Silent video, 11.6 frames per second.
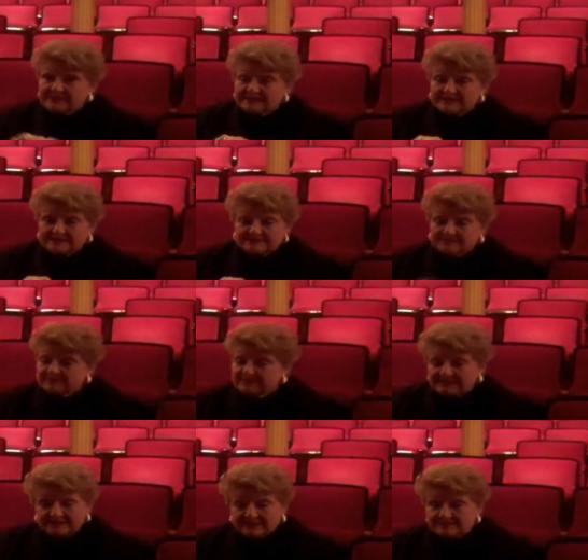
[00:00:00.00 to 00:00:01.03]
did it so
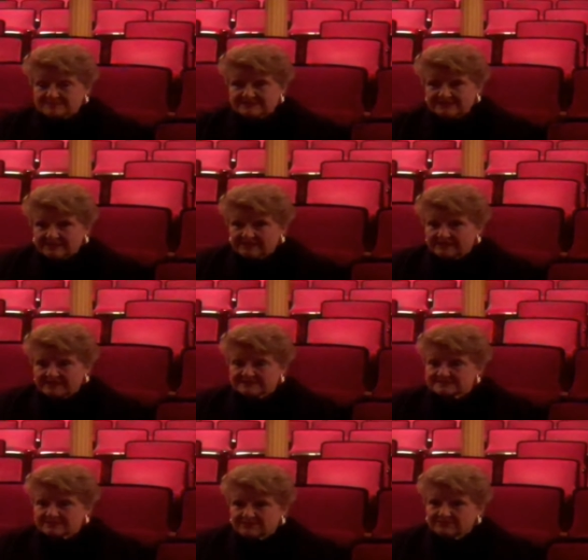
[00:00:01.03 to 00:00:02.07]
many times in L.A.,
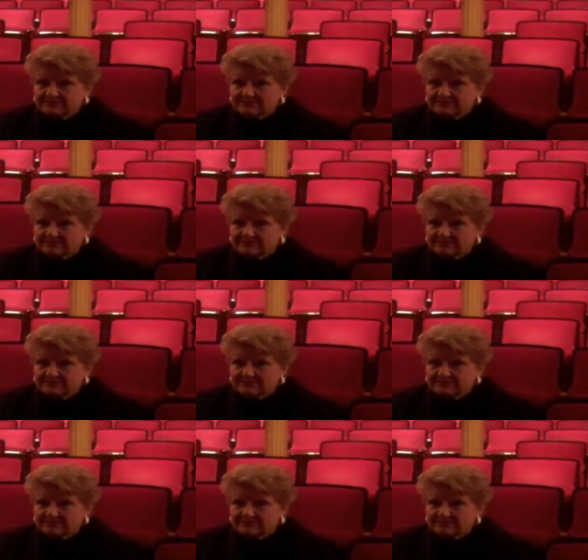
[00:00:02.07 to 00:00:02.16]
so